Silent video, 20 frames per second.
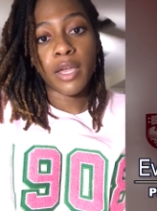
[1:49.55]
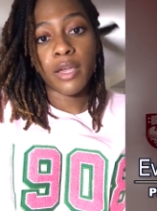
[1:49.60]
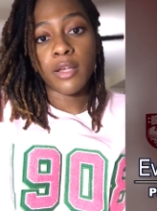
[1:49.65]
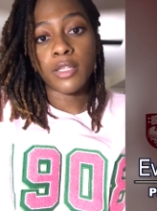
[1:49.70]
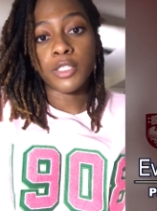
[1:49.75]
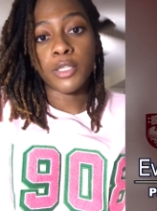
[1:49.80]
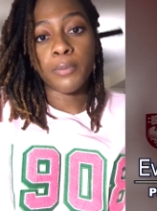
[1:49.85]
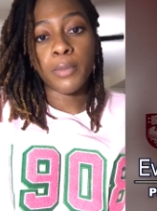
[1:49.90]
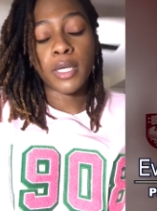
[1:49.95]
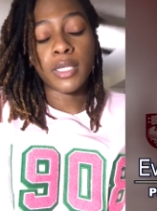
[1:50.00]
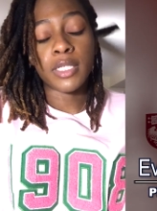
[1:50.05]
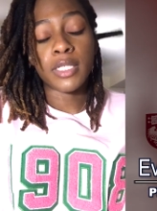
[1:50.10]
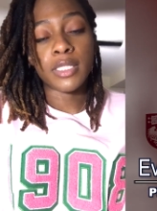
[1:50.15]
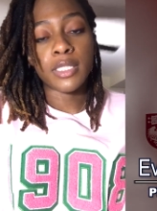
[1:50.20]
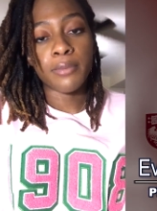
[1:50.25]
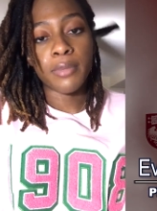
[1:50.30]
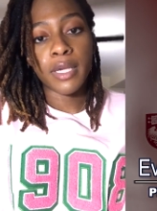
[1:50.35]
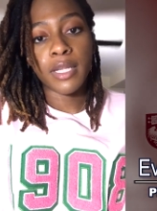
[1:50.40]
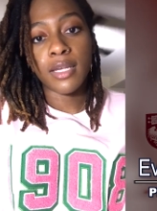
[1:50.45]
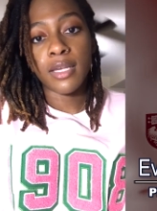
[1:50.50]
I also
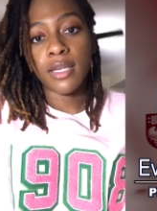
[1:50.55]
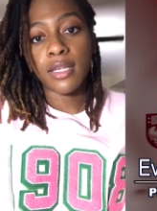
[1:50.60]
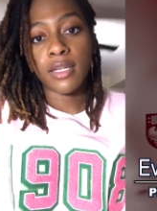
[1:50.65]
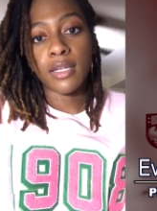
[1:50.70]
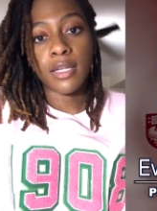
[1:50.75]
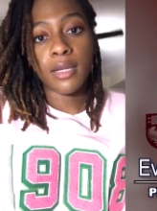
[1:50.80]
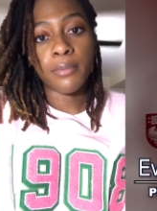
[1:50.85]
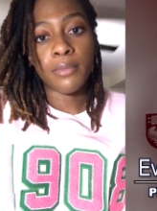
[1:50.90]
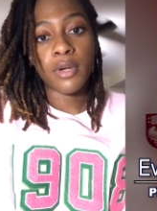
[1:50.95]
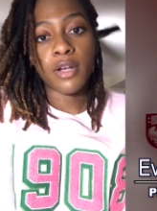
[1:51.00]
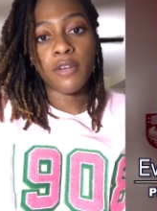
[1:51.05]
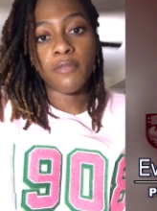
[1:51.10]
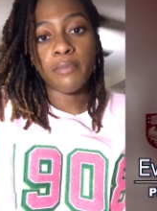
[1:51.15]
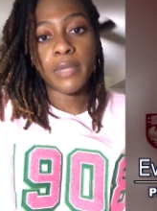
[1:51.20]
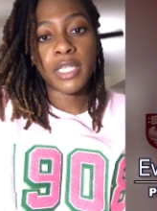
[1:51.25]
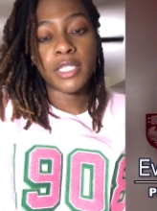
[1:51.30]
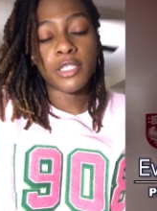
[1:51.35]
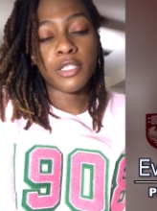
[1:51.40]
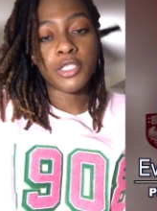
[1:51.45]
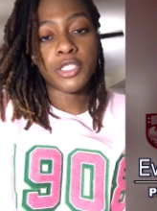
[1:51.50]
participated in a number of
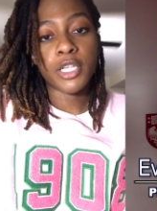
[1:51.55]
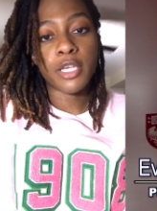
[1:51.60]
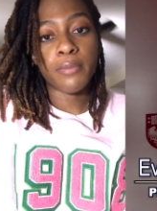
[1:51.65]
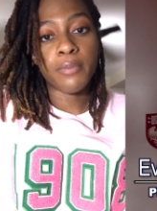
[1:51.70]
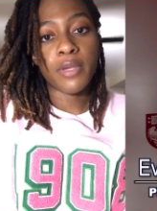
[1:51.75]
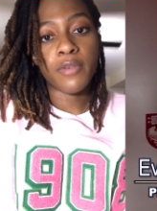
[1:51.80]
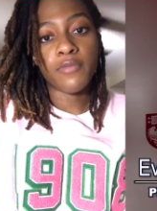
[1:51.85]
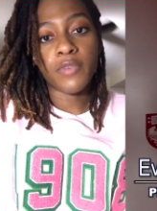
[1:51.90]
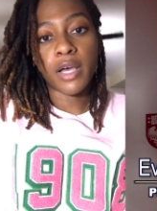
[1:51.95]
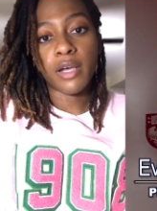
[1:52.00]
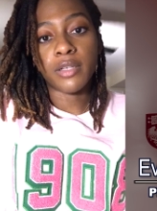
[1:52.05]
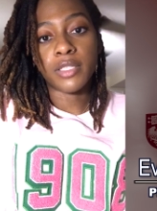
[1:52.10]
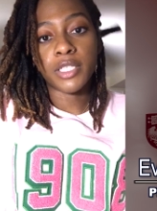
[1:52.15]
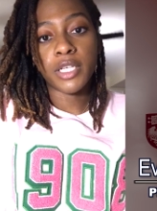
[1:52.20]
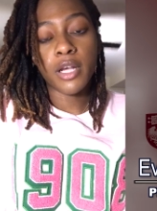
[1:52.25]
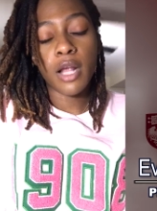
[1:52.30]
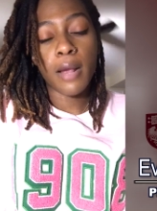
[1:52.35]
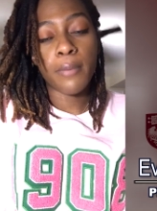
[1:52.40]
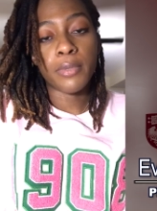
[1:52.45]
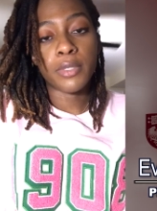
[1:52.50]
mentorship and
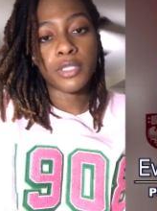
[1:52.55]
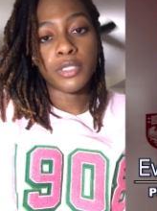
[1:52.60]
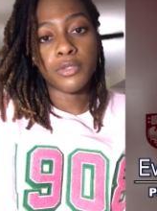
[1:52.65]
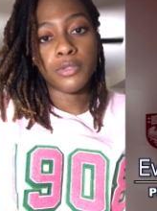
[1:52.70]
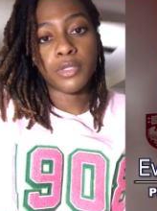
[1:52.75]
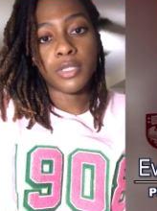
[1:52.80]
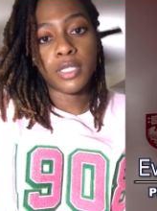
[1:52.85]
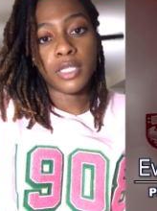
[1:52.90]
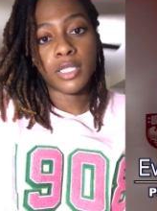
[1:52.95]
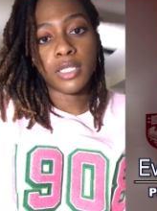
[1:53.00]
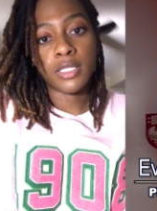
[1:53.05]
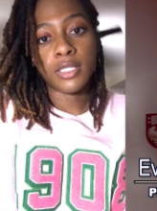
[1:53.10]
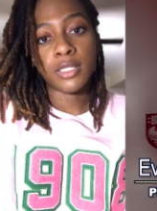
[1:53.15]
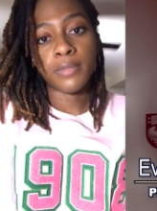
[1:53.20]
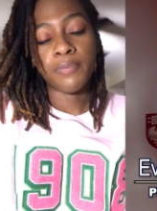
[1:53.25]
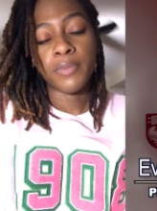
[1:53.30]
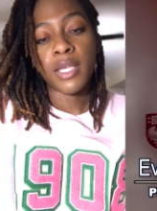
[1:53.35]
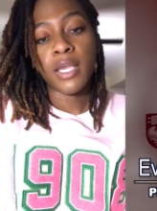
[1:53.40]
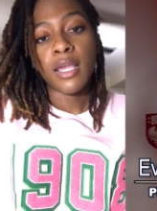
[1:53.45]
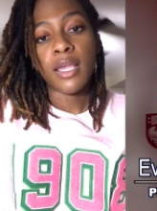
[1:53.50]
volunteer opportunities.